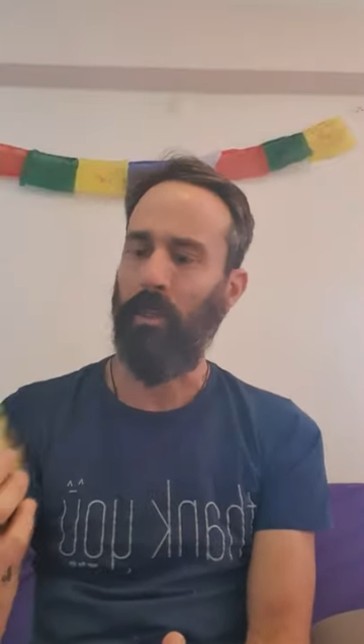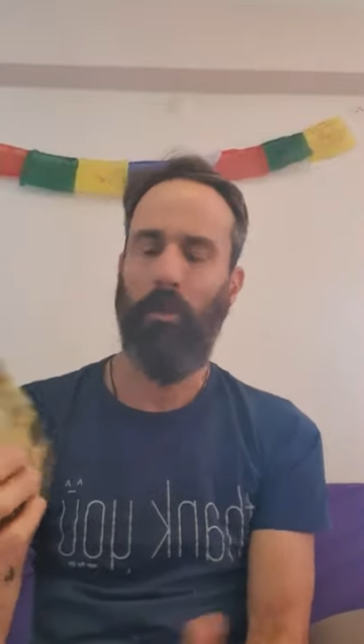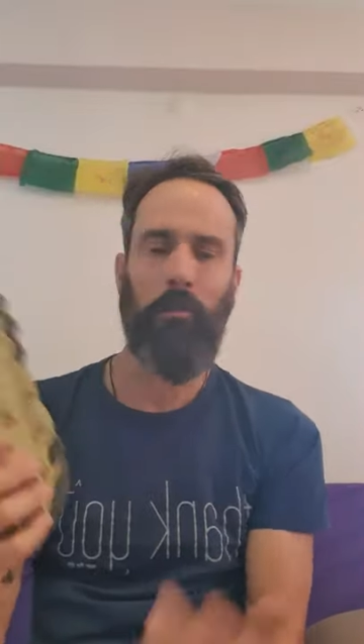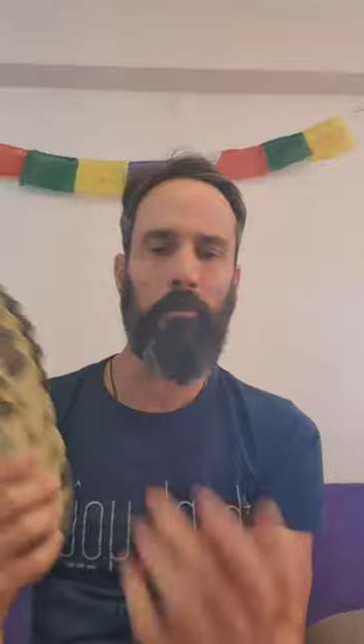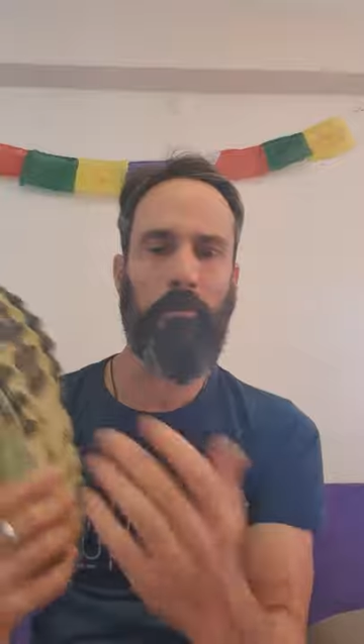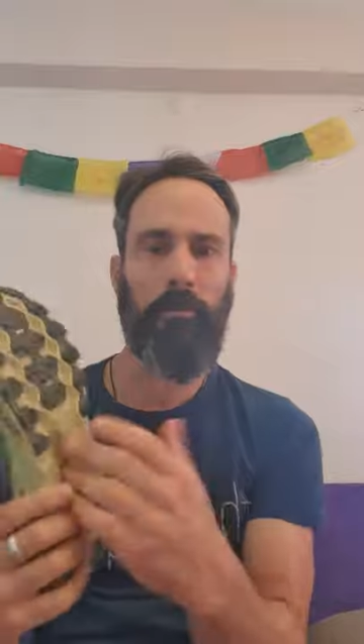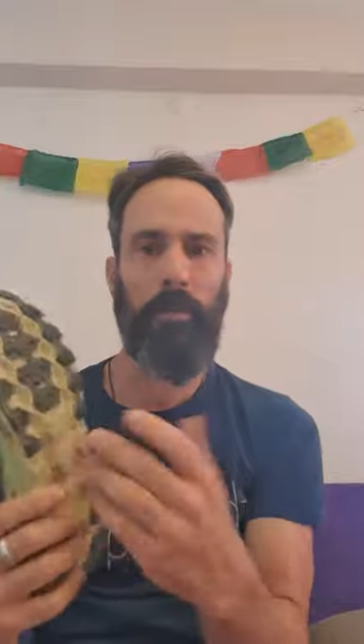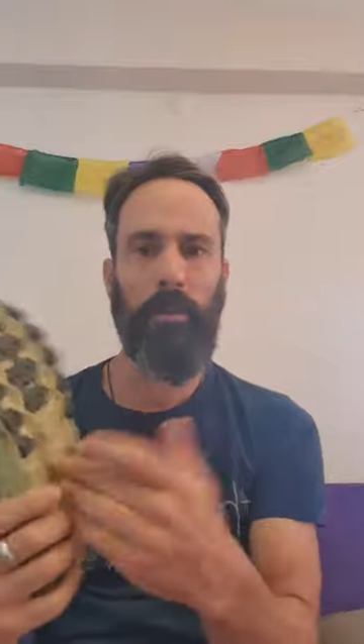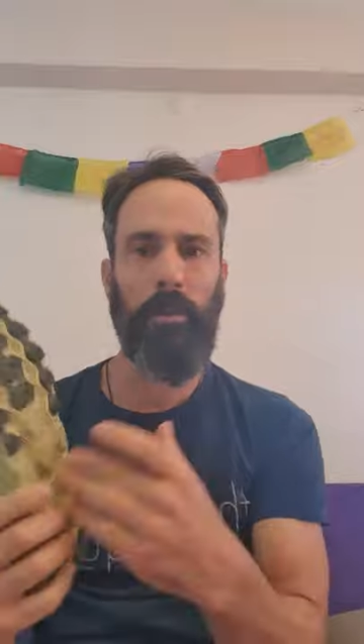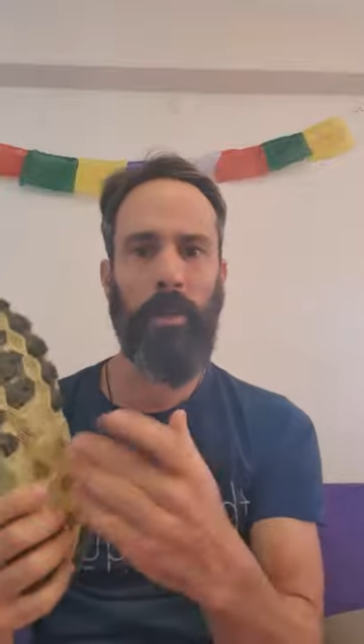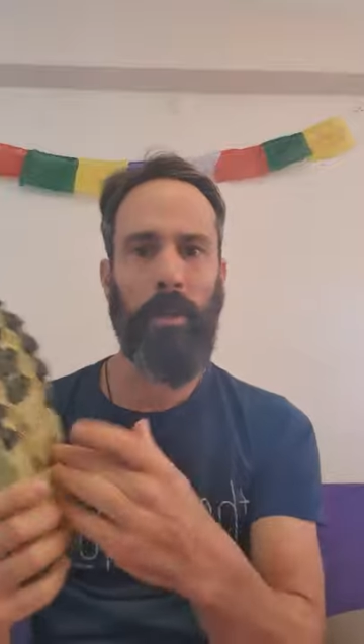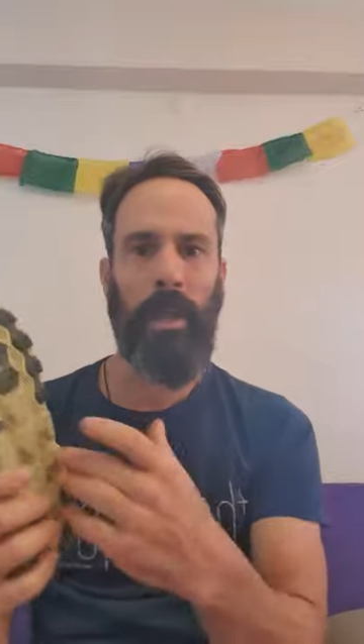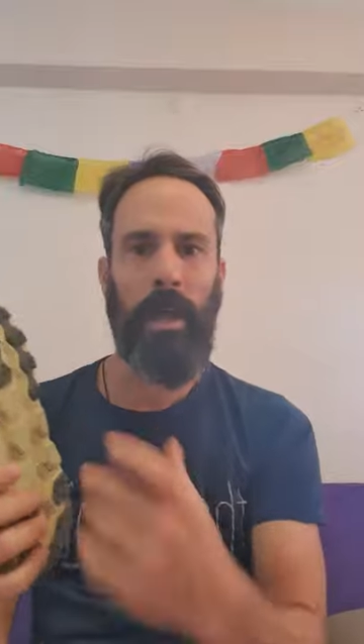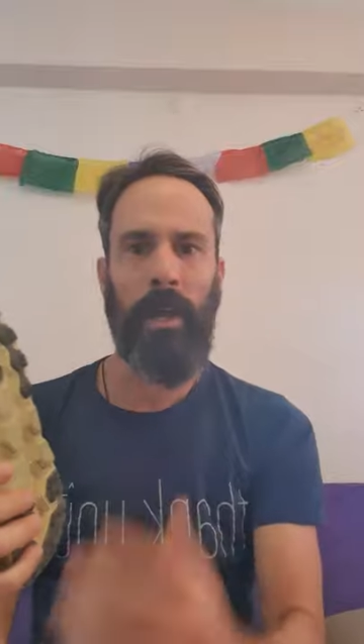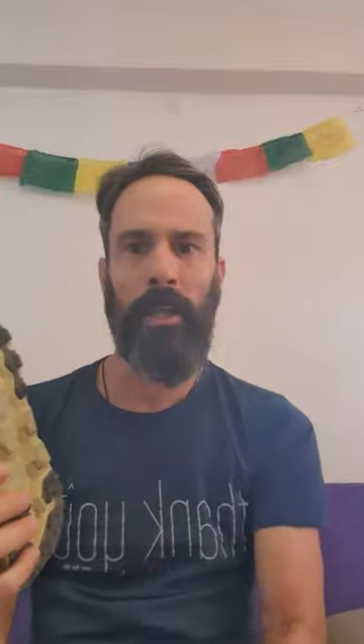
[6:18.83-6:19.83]
You don't feel a
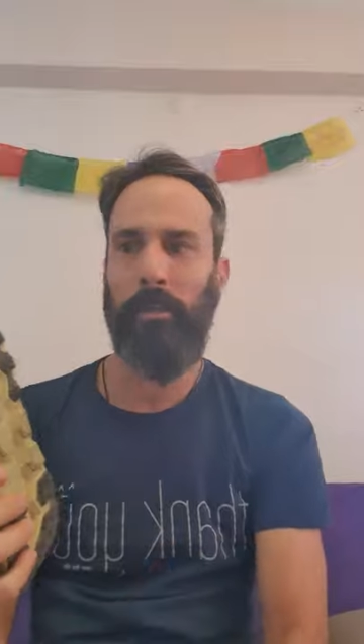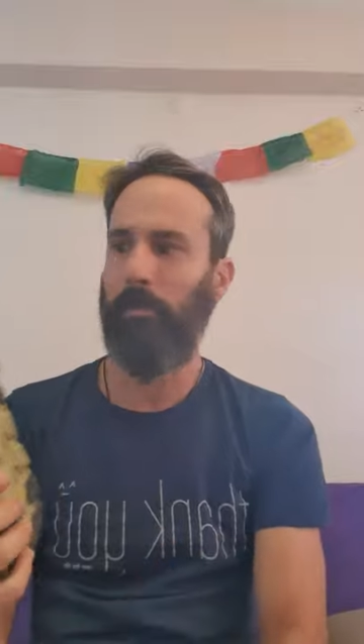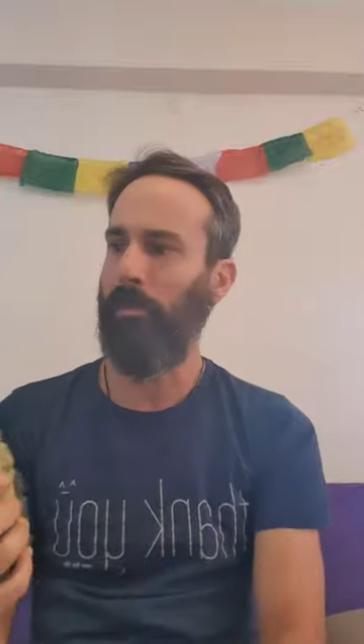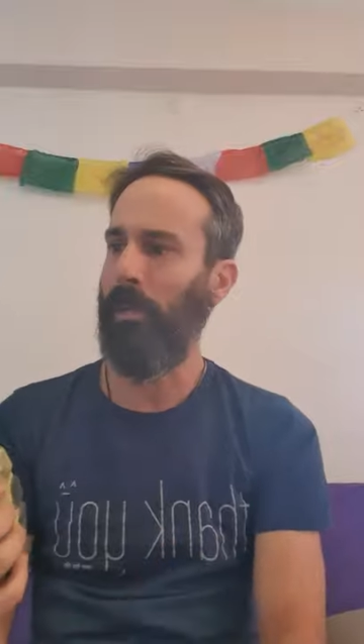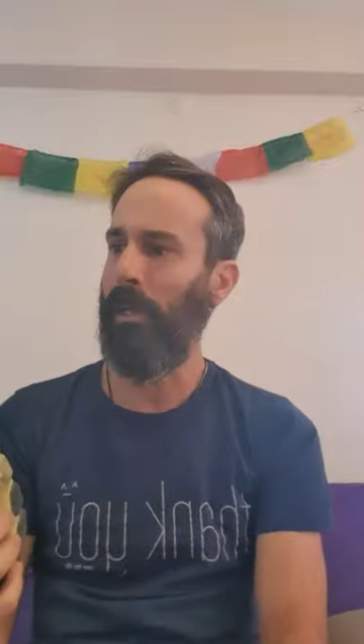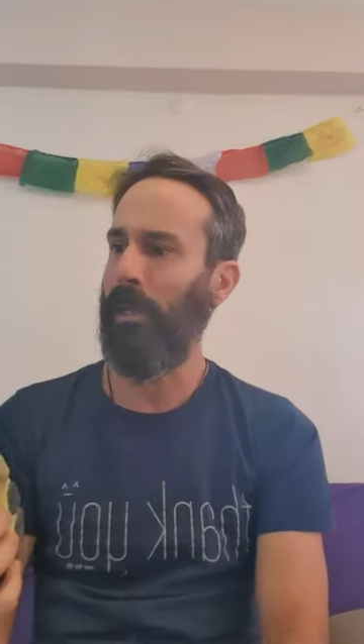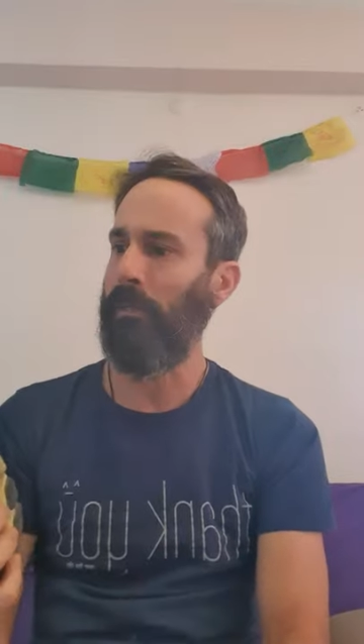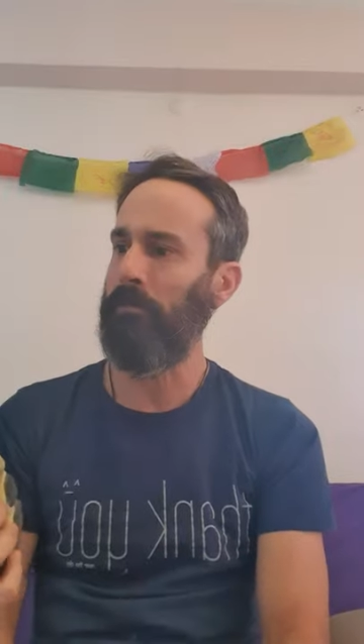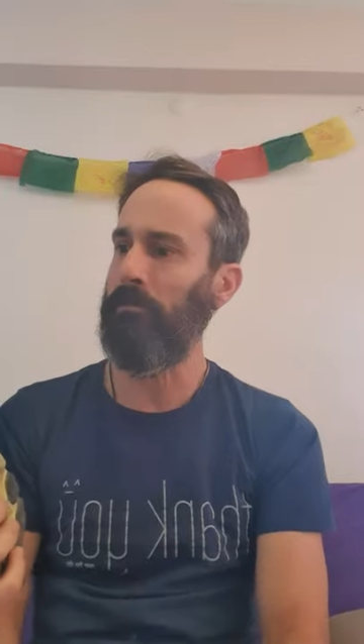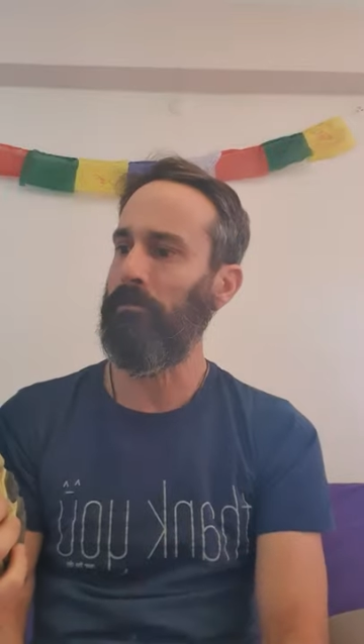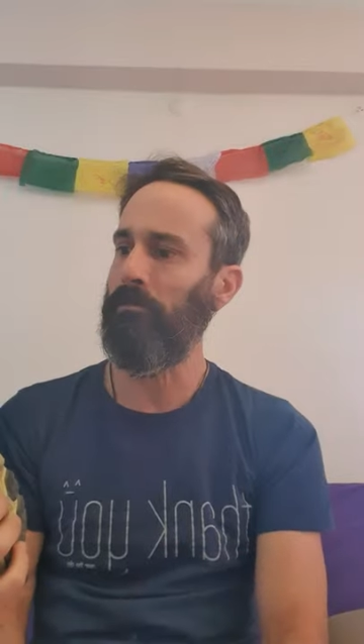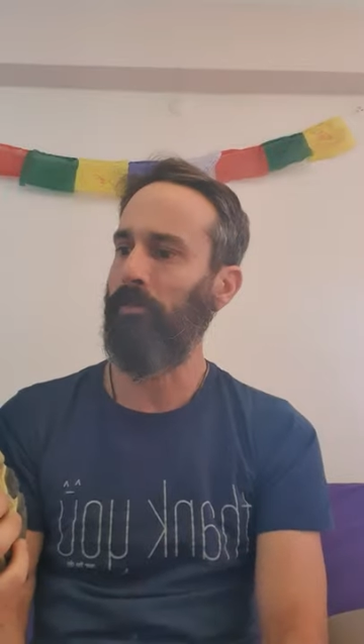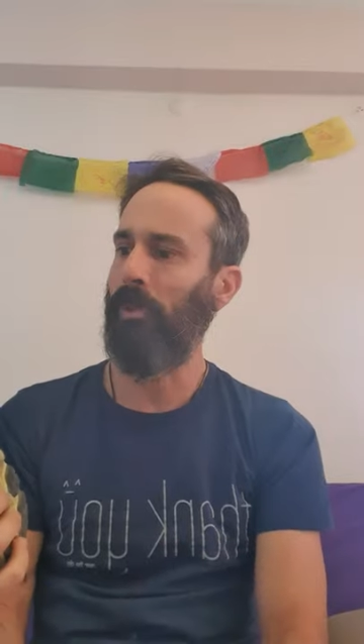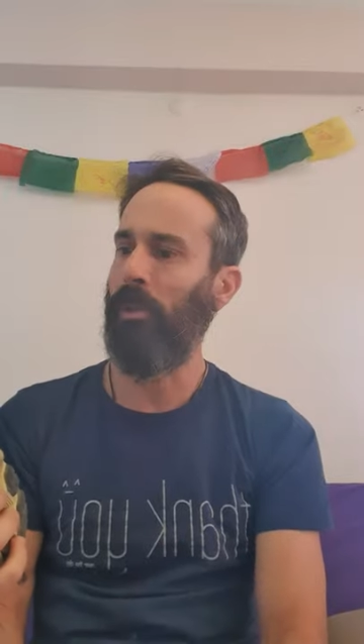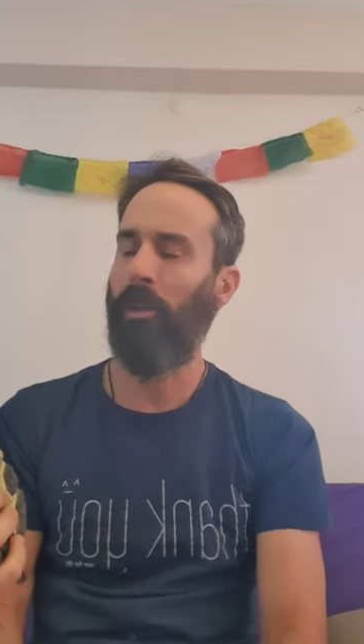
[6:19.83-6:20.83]
lot, but
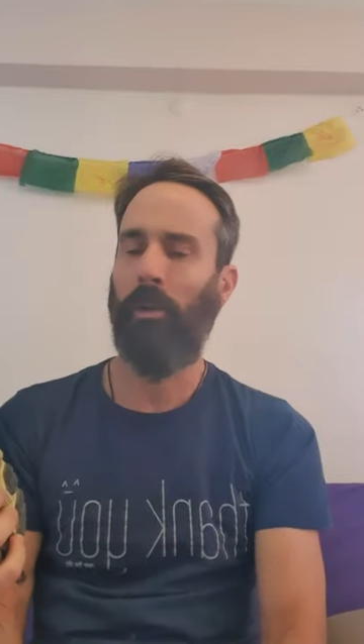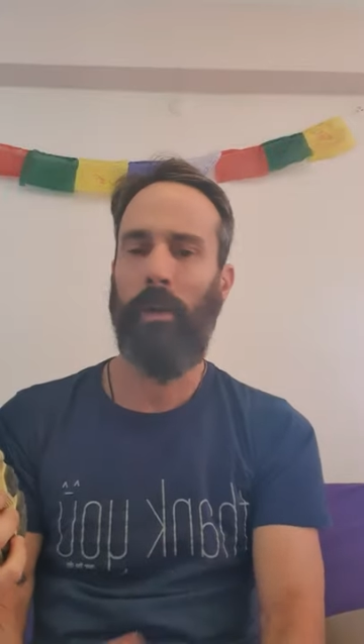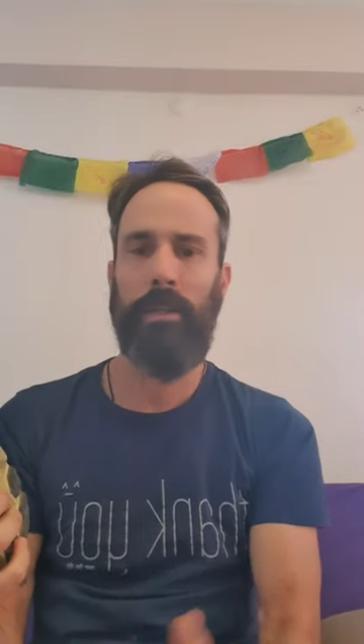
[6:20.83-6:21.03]
you know,